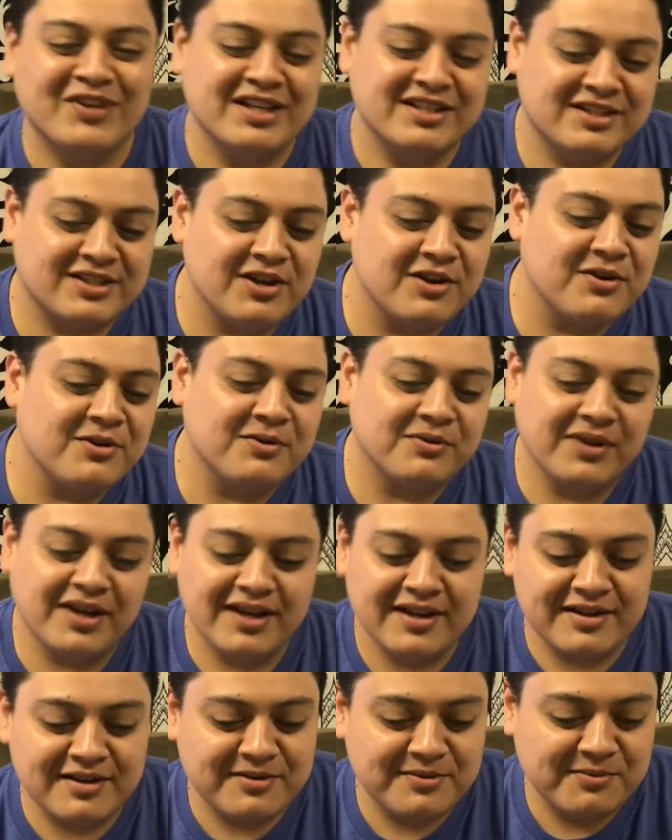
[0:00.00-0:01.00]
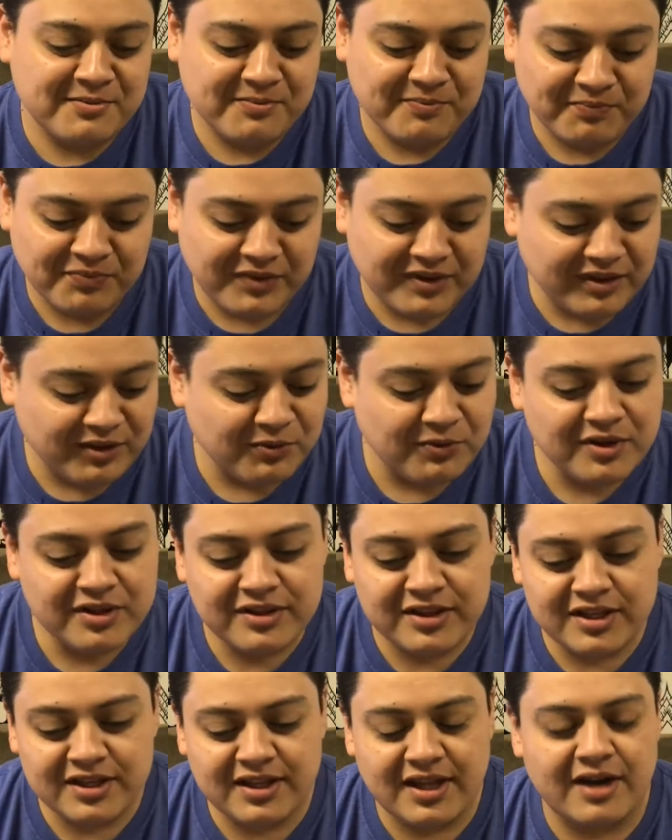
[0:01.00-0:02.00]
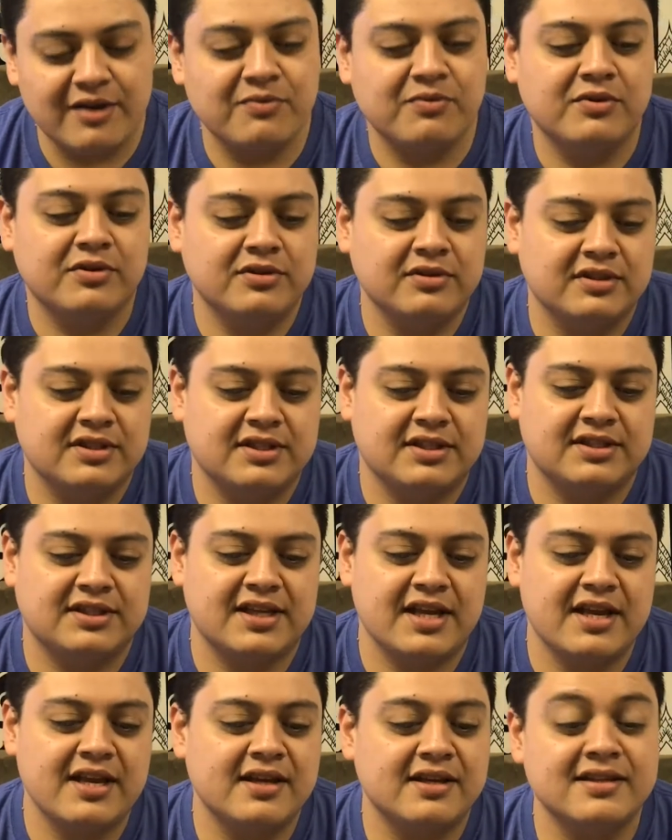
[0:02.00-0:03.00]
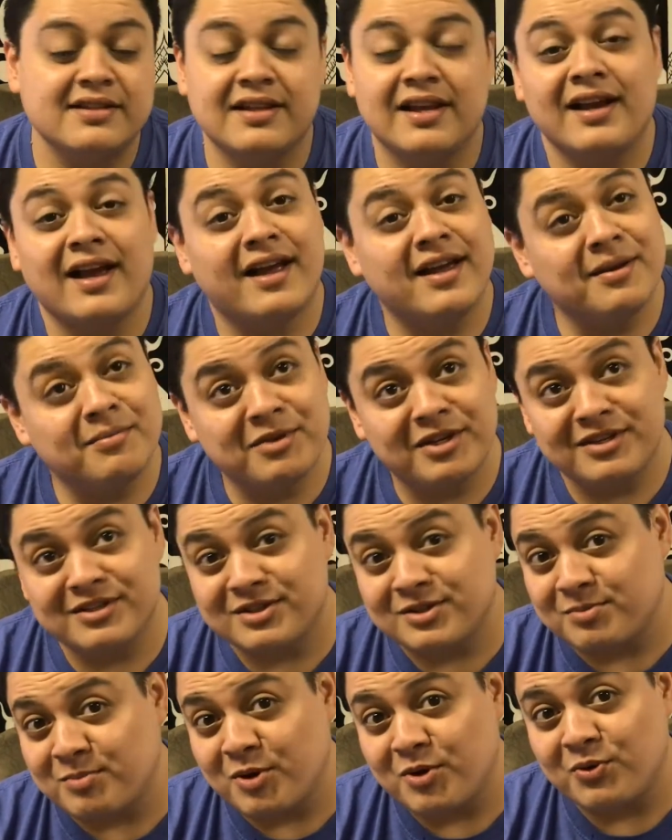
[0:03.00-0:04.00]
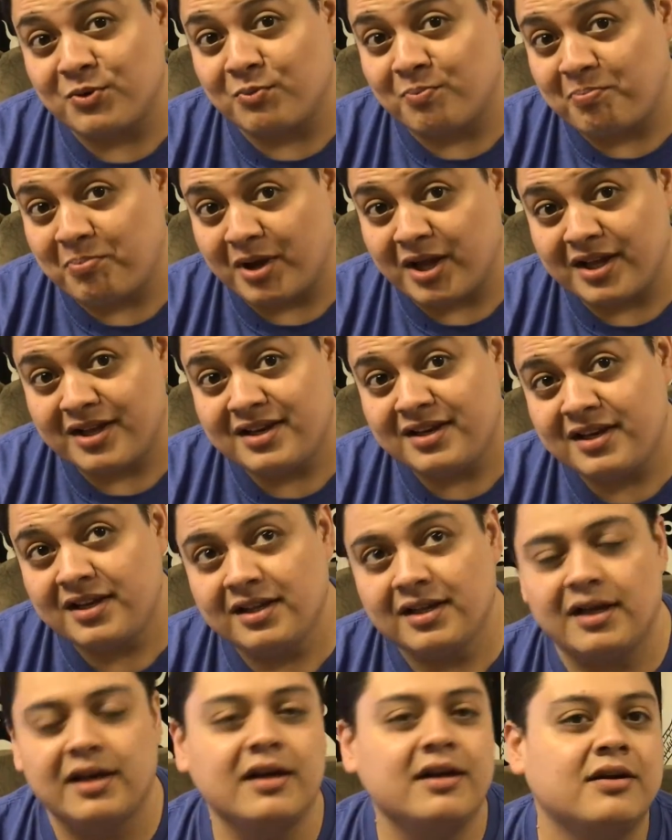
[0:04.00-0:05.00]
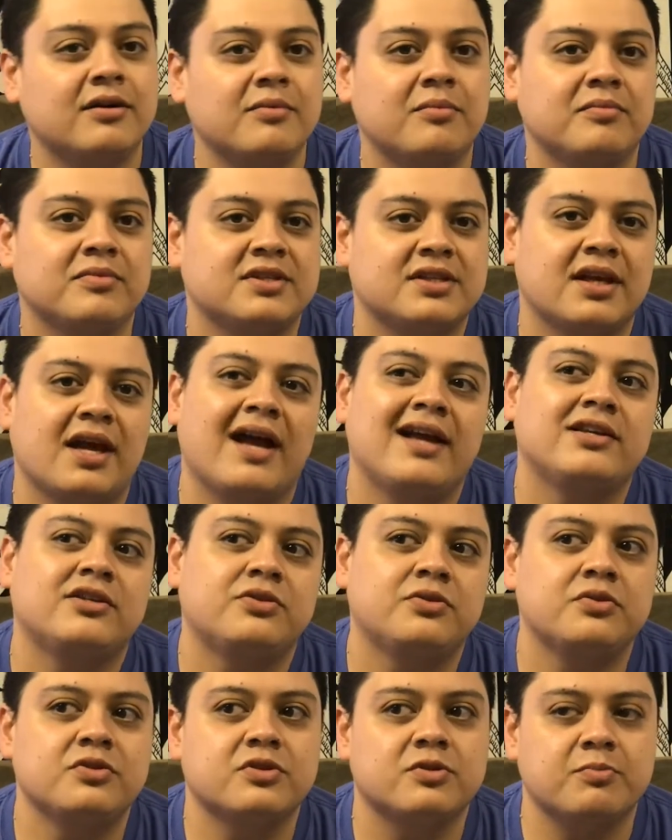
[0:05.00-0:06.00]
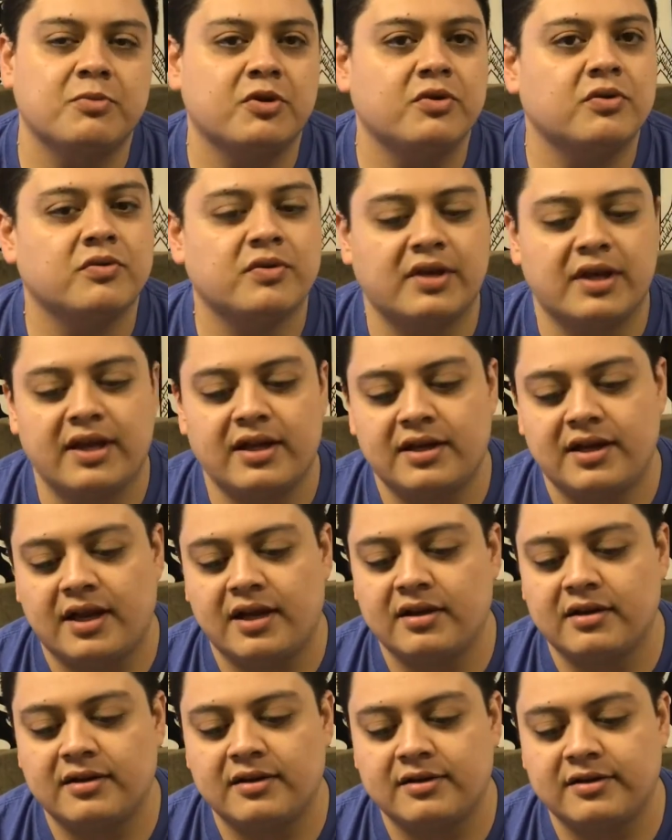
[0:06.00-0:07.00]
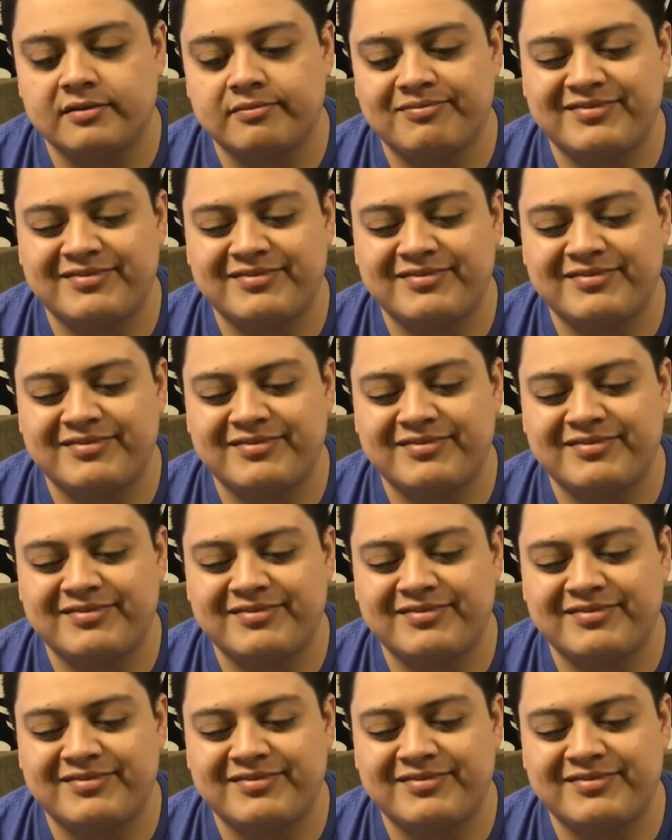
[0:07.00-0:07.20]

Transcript: So um, the one thing that I will say is like I am gonna smoke bud. Um, so I do smoke and I,